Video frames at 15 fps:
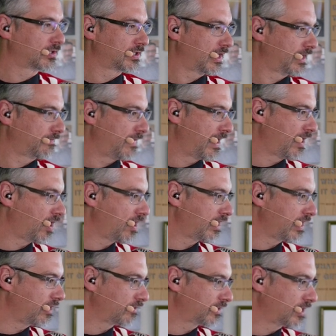like my
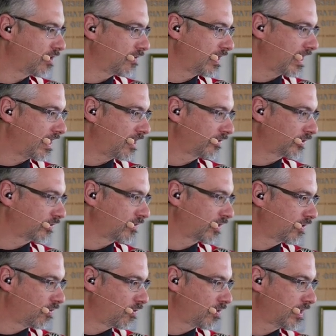audio's going out, the
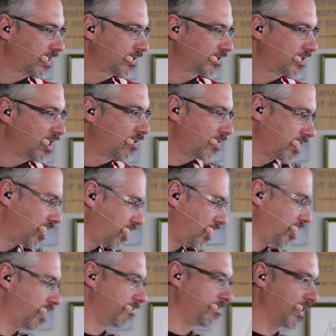recording's going
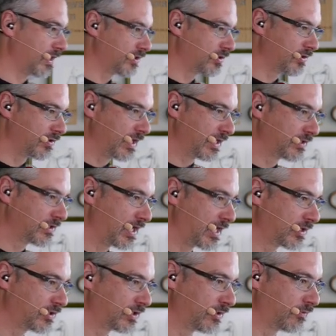on. Make sure that's
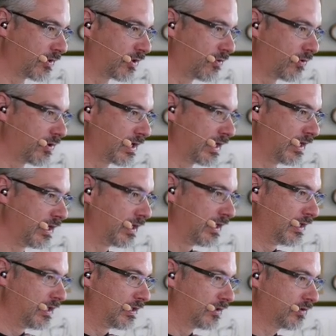actually recording.
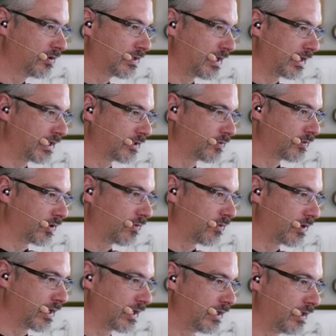Looks like it's
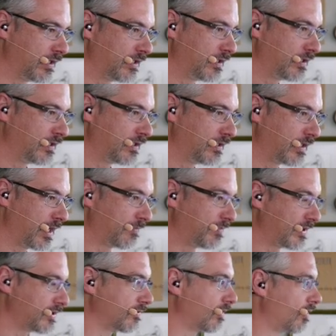recording. Yep,
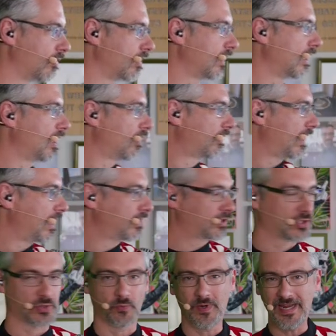it's recording. Okay,
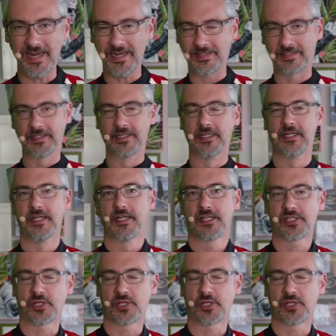sweet. So,